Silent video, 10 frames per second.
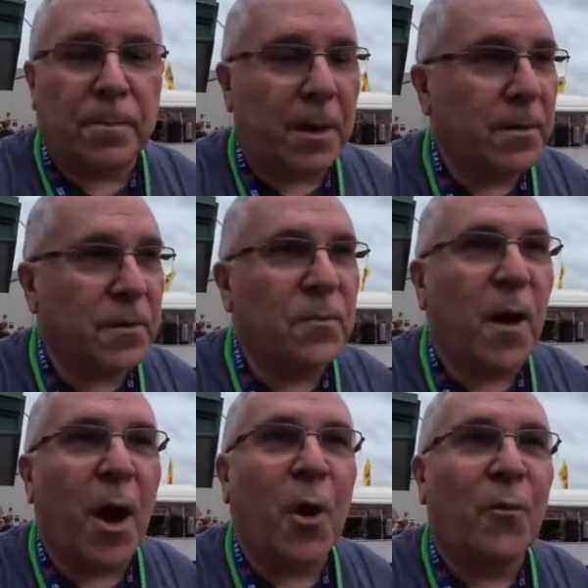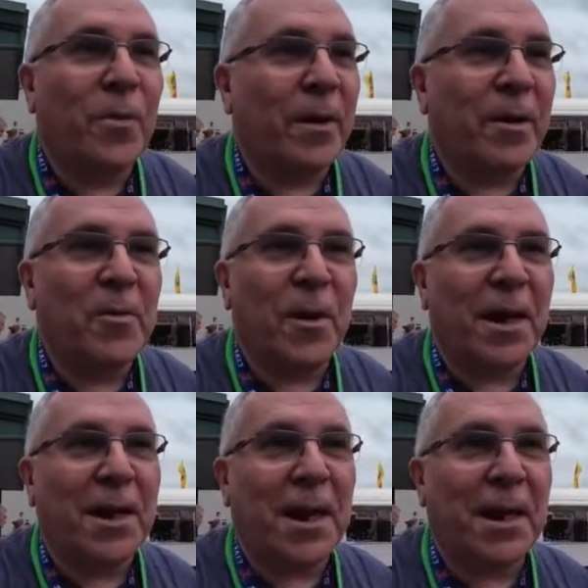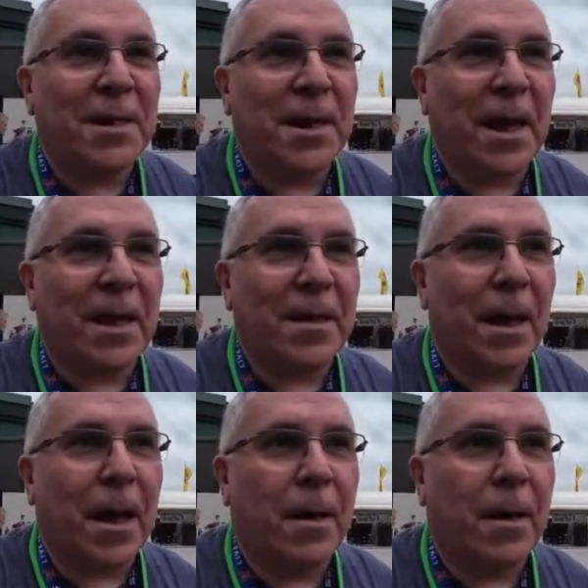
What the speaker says: It's a very rainy day today.